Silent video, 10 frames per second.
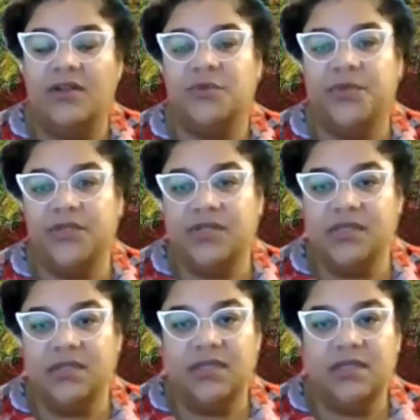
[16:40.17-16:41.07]
the
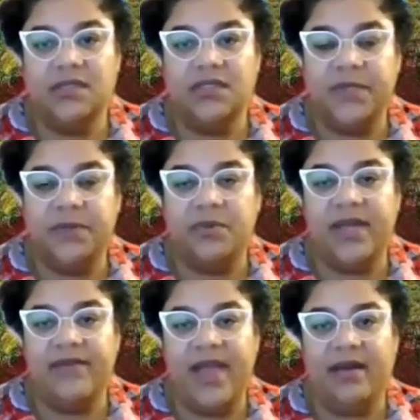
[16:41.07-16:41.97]
contributions Indigenous
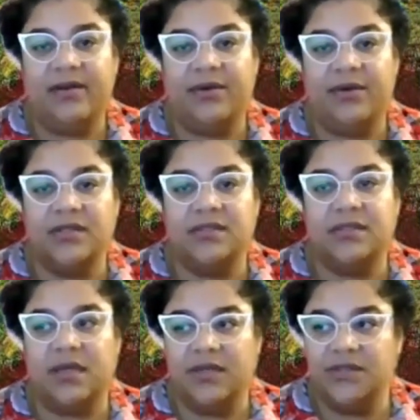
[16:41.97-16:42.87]
people have had
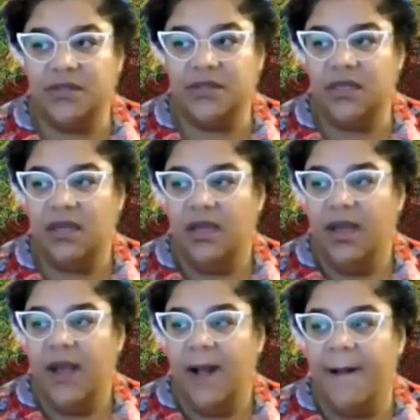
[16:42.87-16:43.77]
across the country,
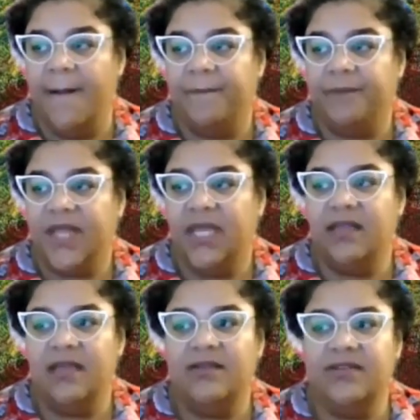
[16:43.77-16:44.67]
and
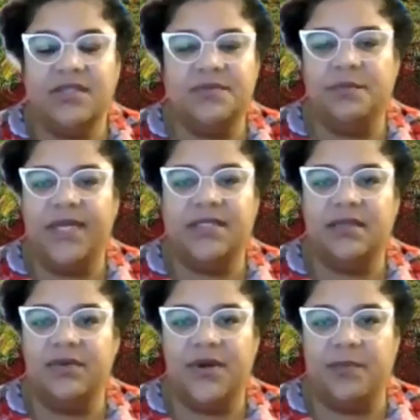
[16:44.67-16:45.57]
then just
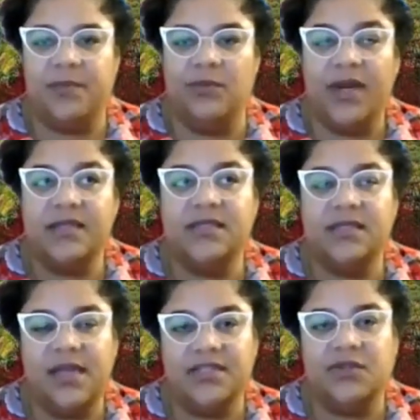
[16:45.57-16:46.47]
basically
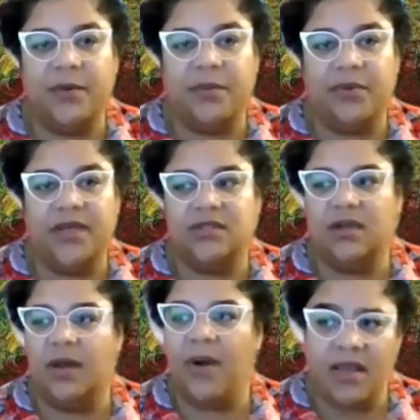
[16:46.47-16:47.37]
reconciliation and
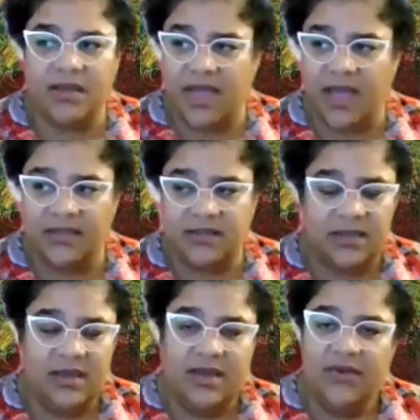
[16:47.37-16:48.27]
reparation,
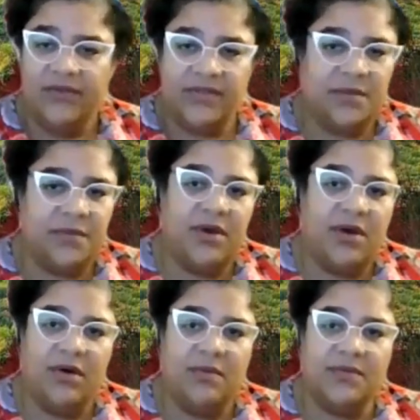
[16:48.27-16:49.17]
apologize for some of the
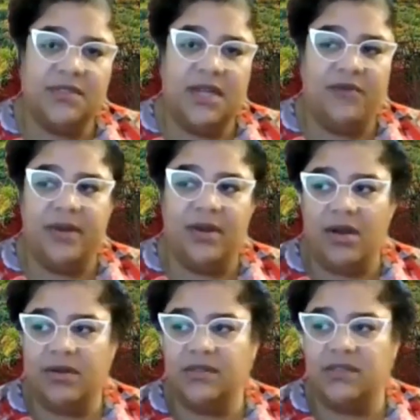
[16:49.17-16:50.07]
harms that have been
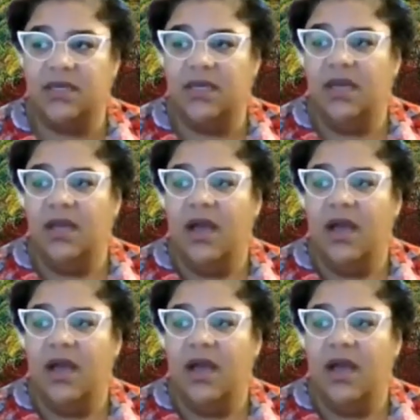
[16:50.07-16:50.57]
caused,